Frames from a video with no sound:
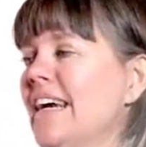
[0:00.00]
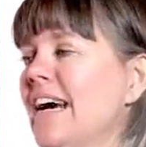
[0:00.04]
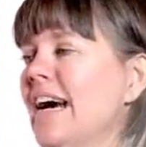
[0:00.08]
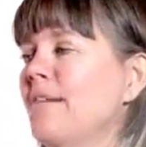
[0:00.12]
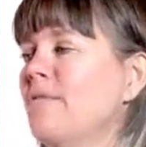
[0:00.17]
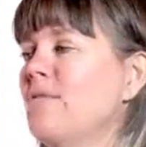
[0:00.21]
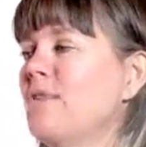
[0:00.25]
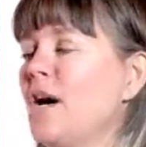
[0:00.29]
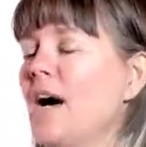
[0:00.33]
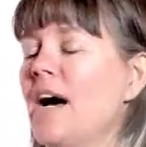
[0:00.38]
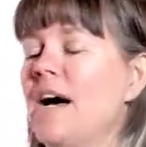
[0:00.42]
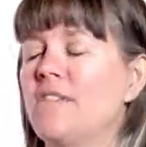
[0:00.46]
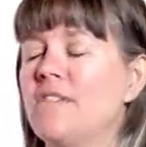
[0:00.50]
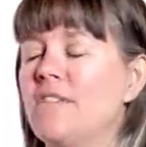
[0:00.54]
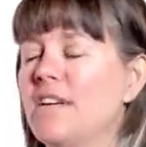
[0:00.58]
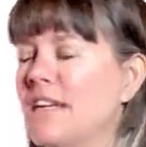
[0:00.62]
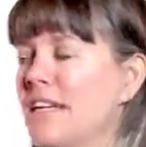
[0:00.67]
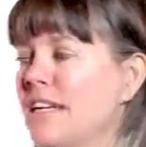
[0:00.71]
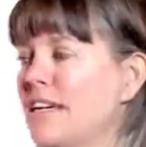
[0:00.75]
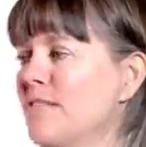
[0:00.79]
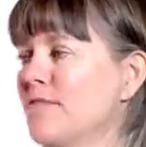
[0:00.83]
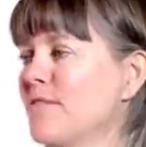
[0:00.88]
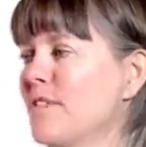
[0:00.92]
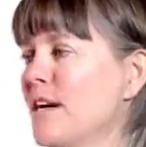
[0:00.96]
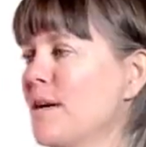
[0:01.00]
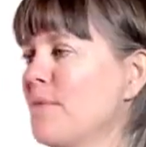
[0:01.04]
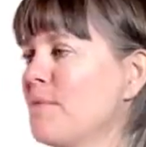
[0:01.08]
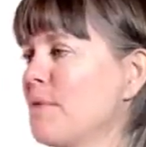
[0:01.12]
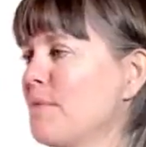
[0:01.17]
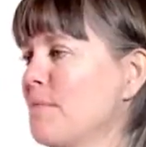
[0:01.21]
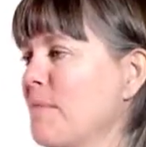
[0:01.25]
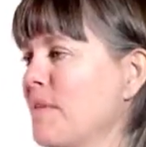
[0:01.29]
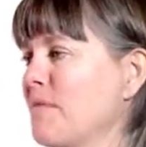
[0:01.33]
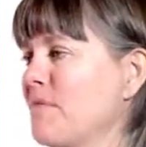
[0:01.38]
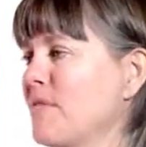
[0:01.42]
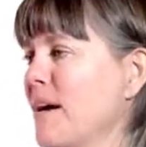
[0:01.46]
I'm not having enough time
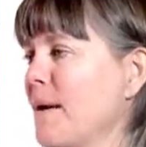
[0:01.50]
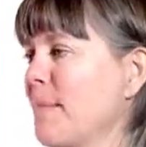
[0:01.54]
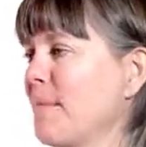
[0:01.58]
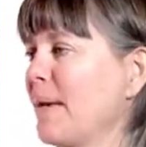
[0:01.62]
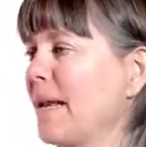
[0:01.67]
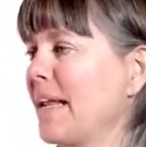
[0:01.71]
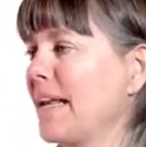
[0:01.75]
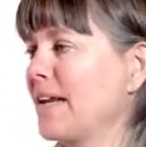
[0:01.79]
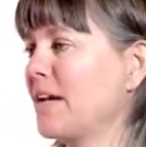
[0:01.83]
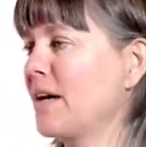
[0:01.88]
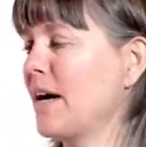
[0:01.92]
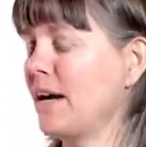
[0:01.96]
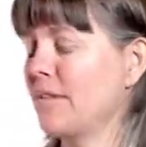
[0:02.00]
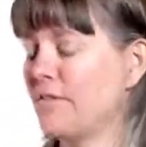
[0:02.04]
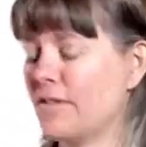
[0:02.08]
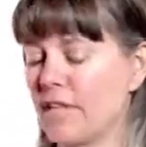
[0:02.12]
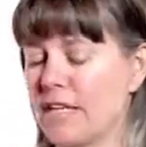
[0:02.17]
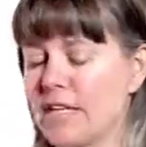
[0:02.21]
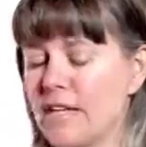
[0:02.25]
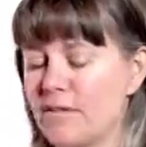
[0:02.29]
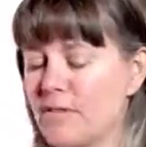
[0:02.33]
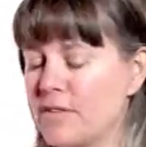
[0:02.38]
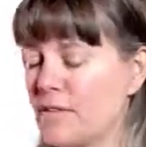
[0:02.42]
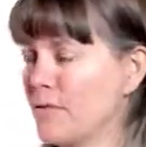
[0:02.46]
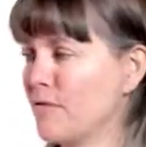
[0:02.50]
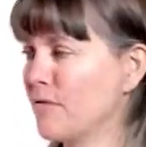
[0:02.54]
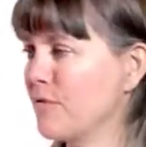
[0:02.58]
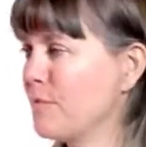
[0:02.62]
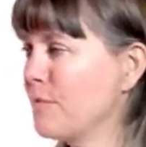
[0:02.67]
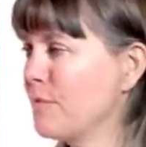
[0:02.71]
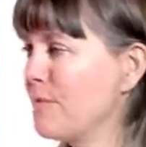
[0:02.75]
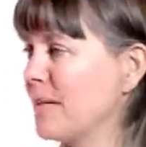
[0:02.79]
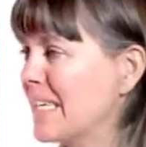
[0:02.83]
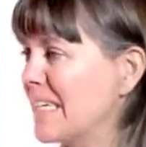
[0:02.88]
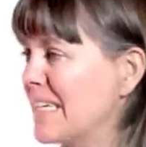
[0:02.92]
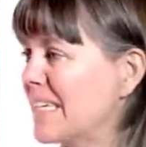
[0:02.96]
with my family. I'm not having enough time for
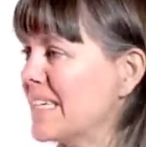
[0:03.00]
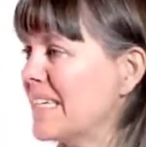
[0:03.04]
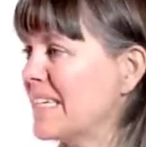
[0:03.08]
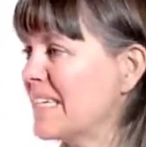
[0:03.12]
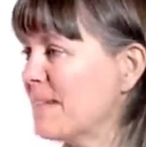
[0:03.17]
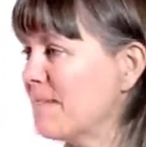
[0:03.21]
me.